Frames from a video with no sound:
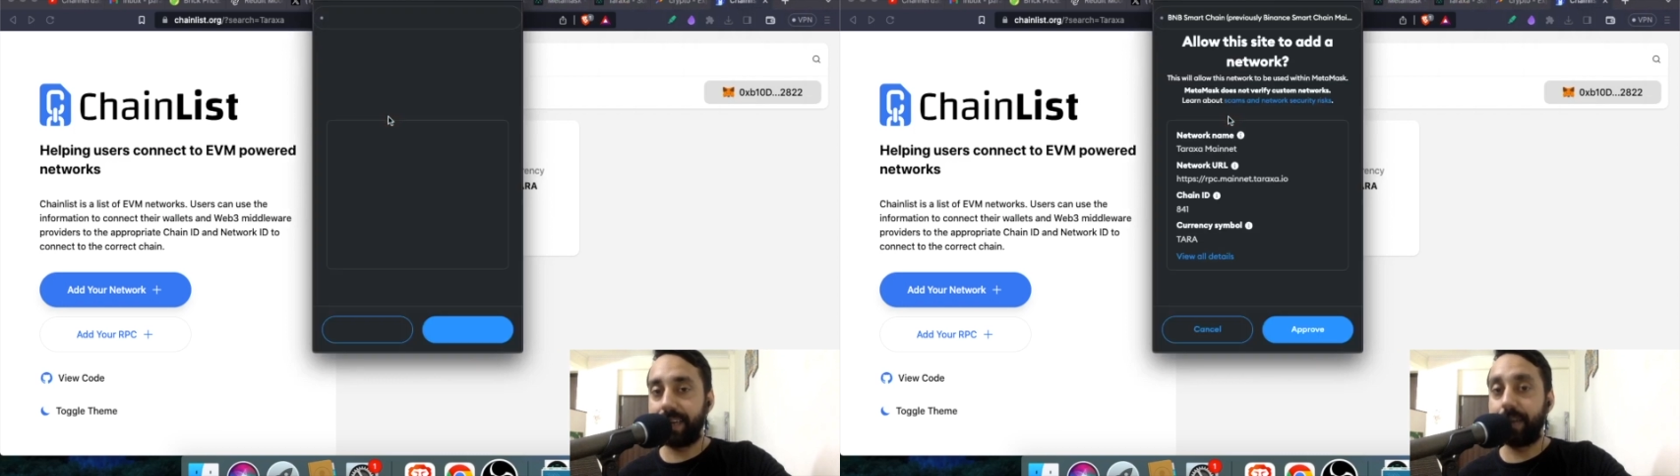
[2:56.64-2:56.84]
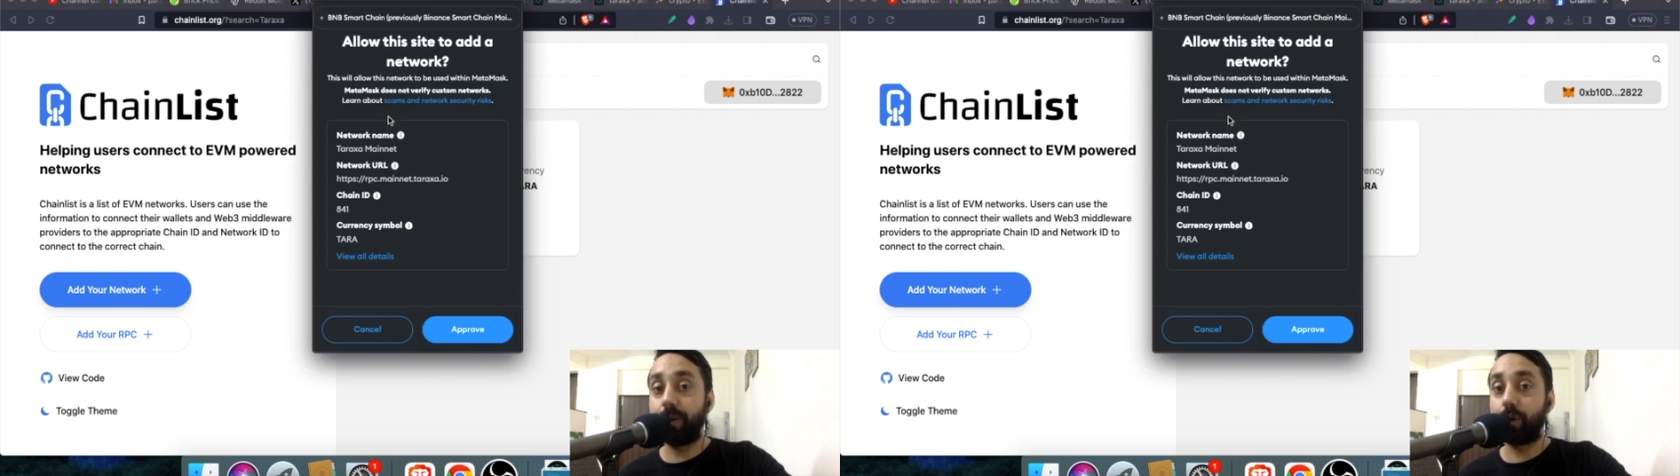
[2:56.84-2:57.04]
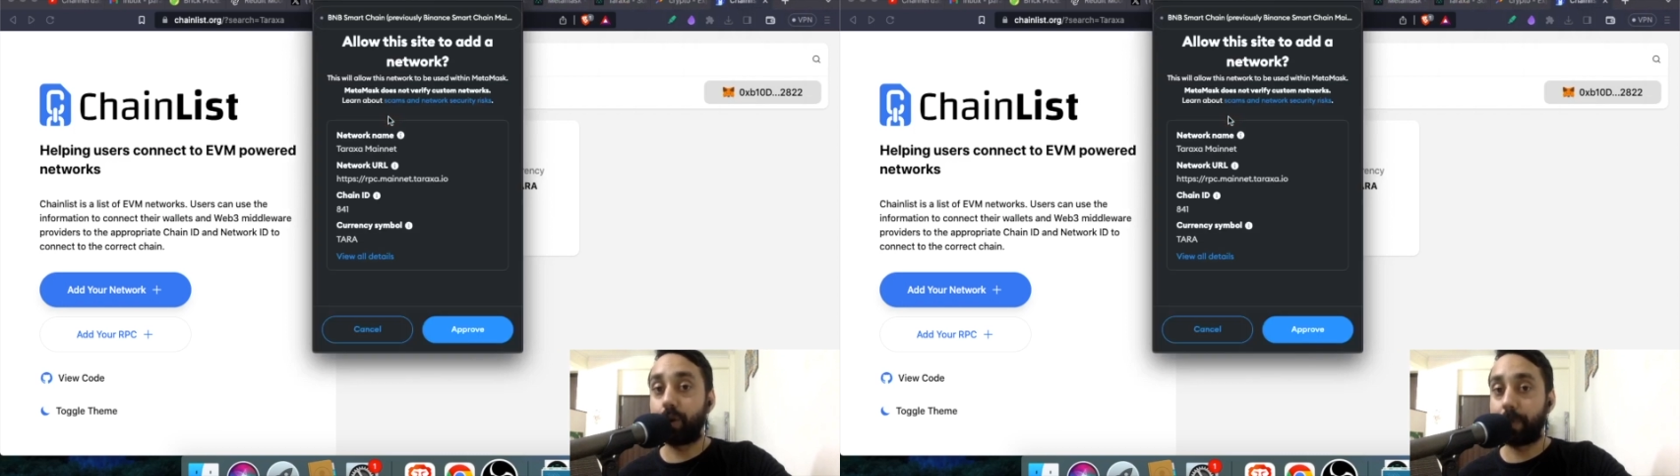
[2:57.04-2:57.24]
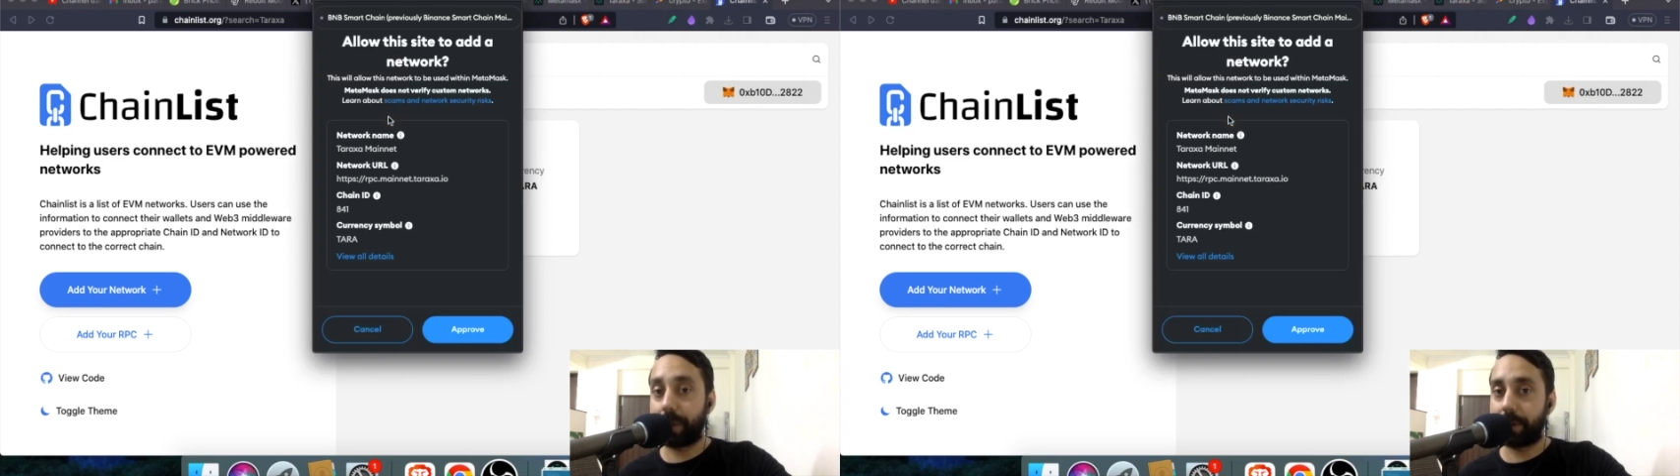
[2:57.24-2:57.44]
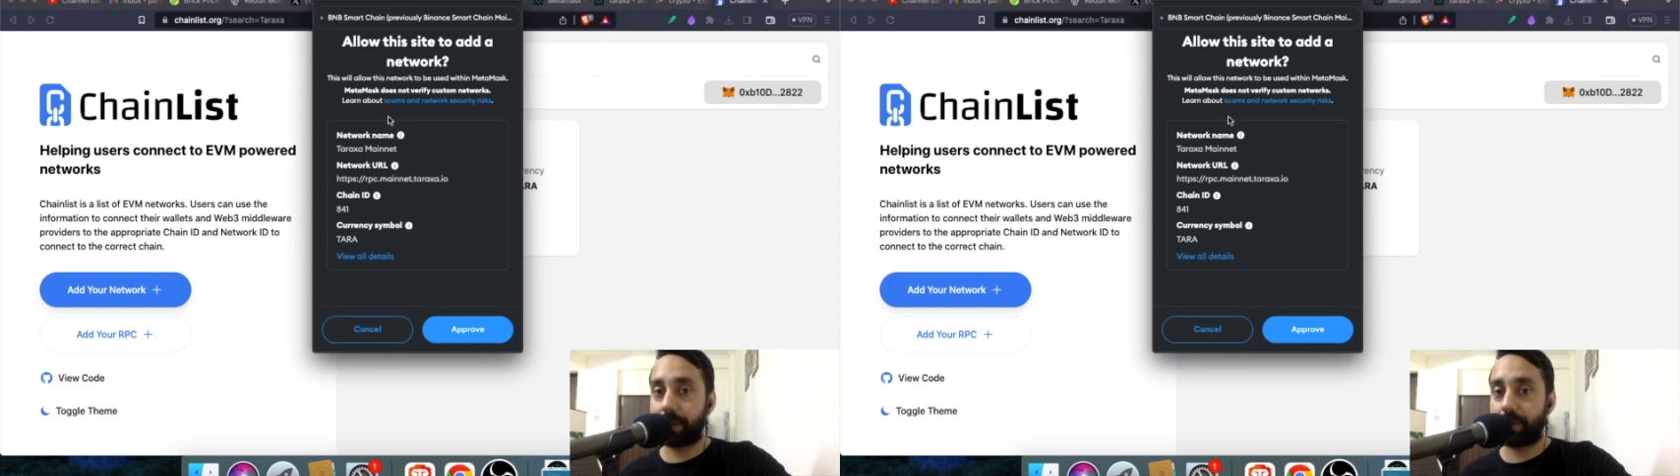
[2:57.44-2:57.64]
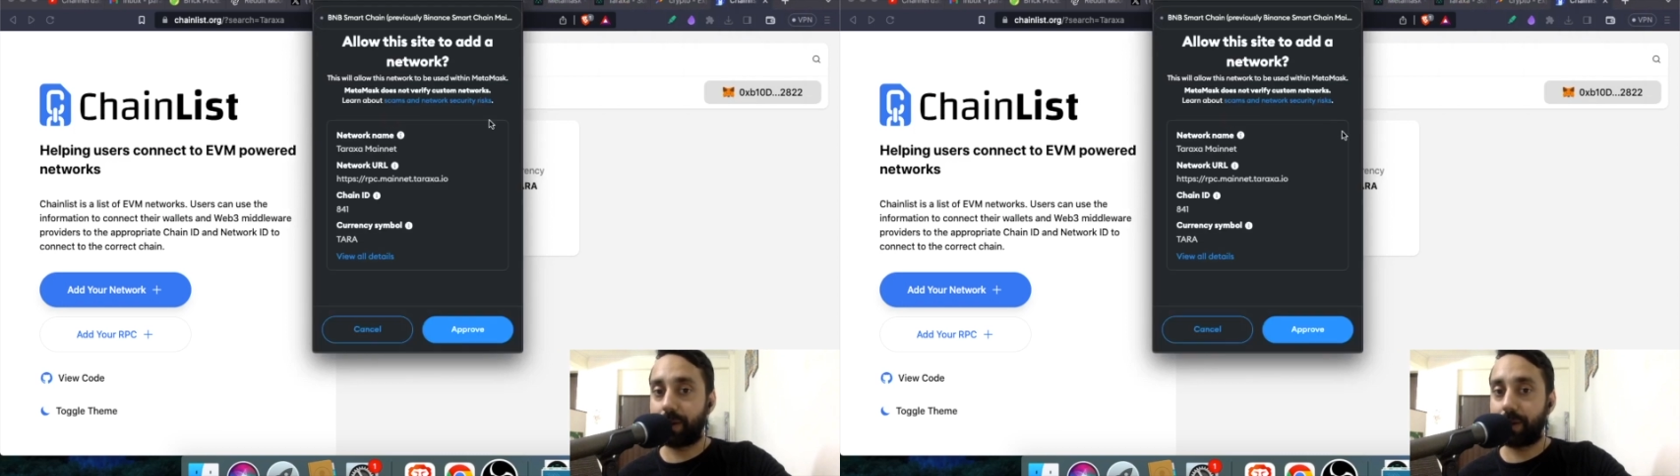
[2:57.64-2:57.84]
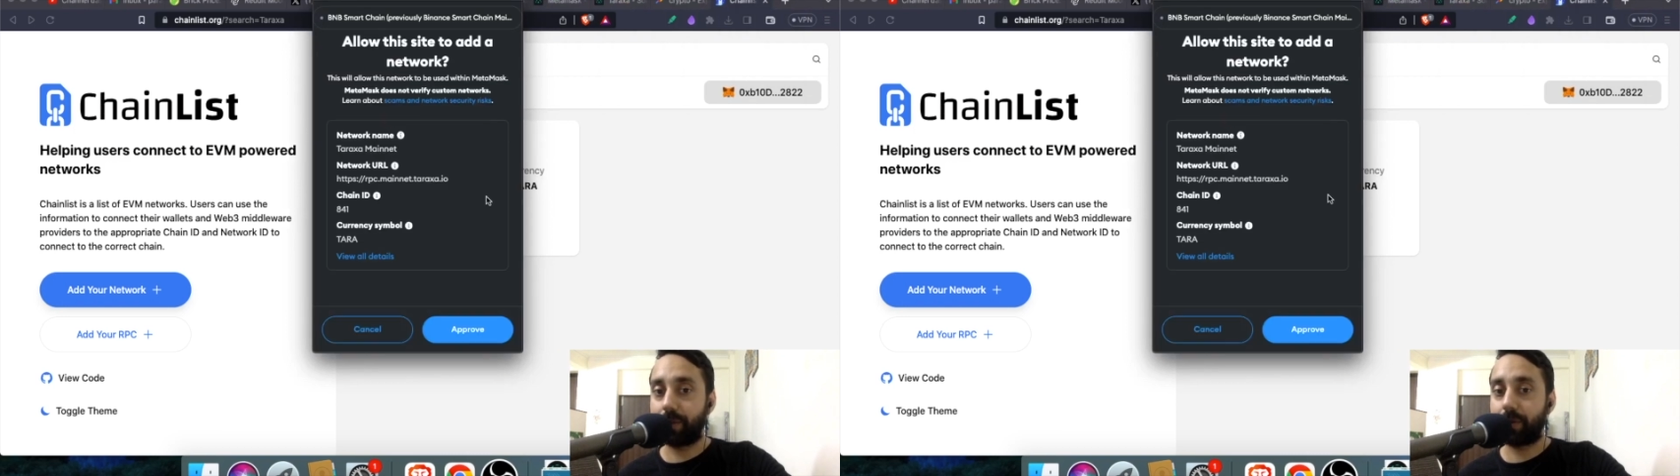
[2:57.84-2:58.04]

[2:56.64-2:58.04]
into your MetaMask wallet.